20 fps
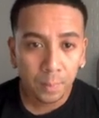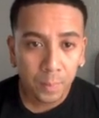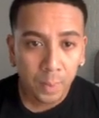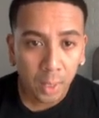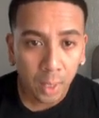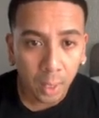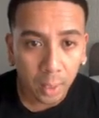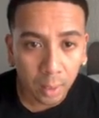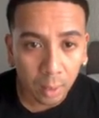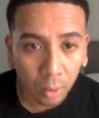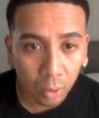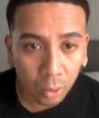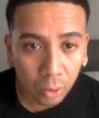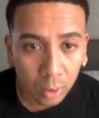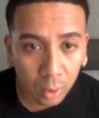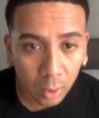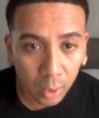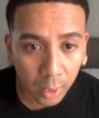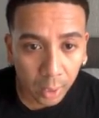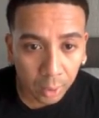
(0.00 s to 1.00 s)
and it looks
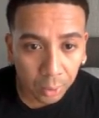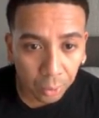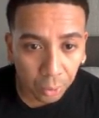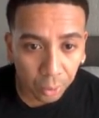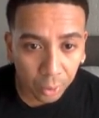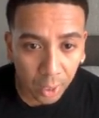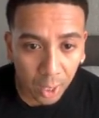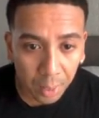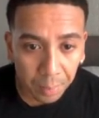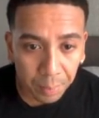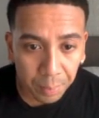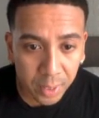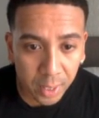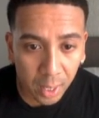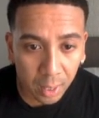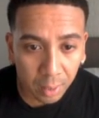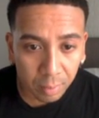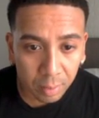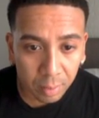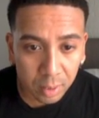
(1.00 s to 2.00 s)
like all the IP
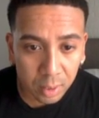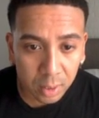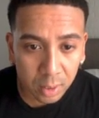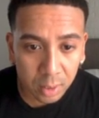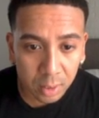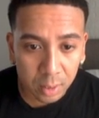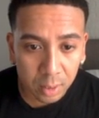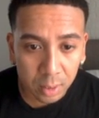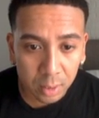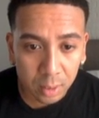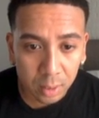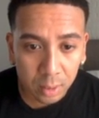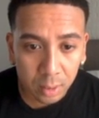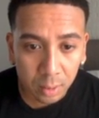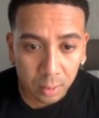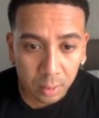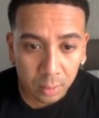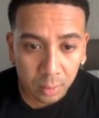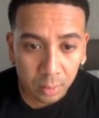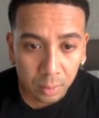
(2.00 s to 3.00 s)
addresses
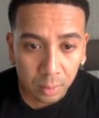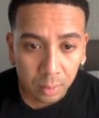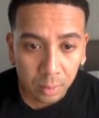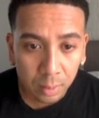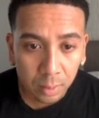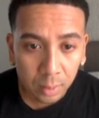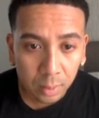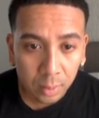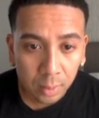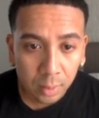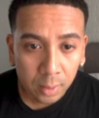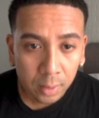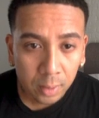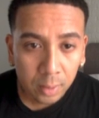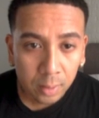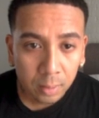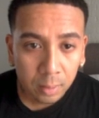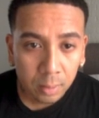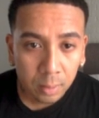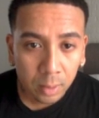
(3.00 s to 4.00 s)

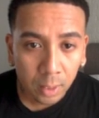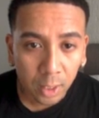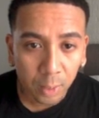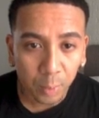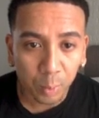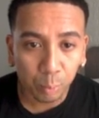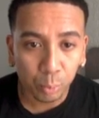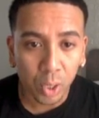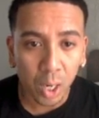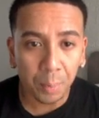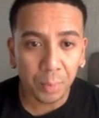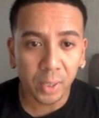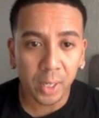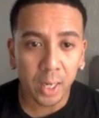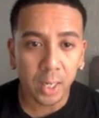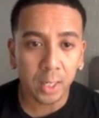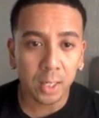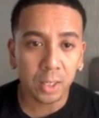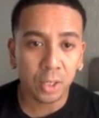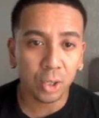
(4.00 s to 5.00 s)
have been
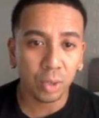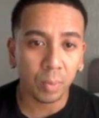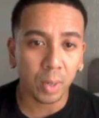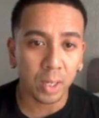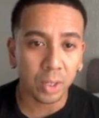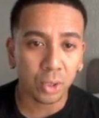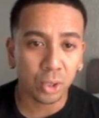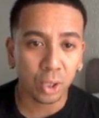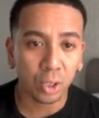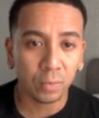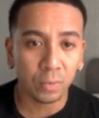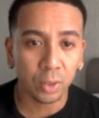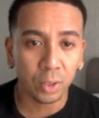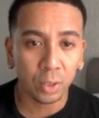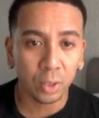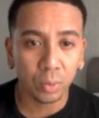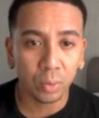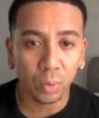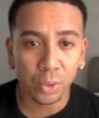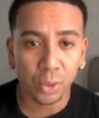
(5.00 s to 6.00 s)
propagated to my
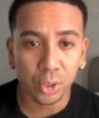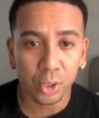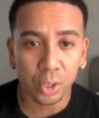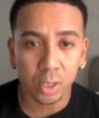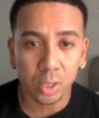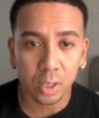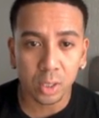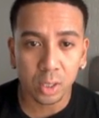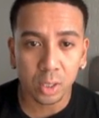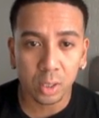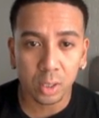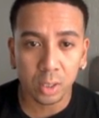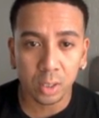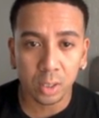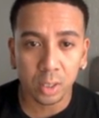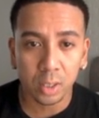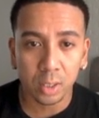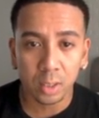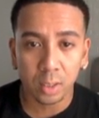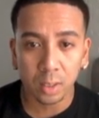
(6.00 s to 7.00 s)
server, which is
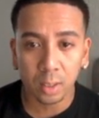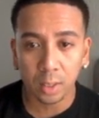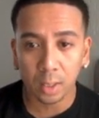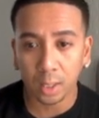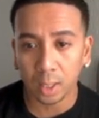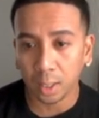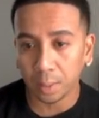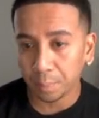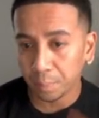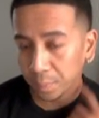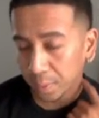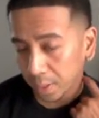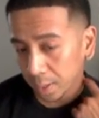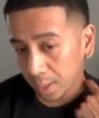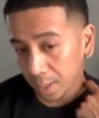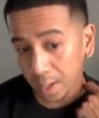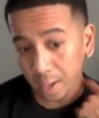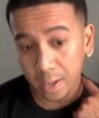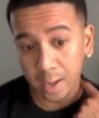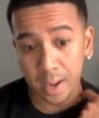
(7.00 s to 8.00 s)
good. And
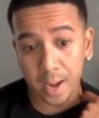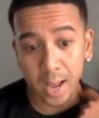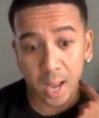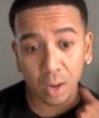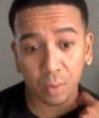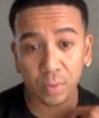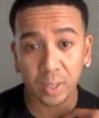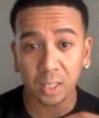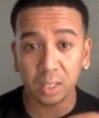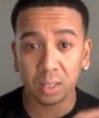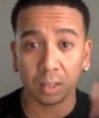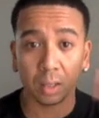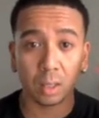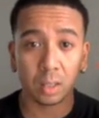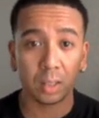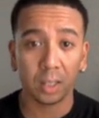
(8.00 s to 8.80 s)
then now we can start the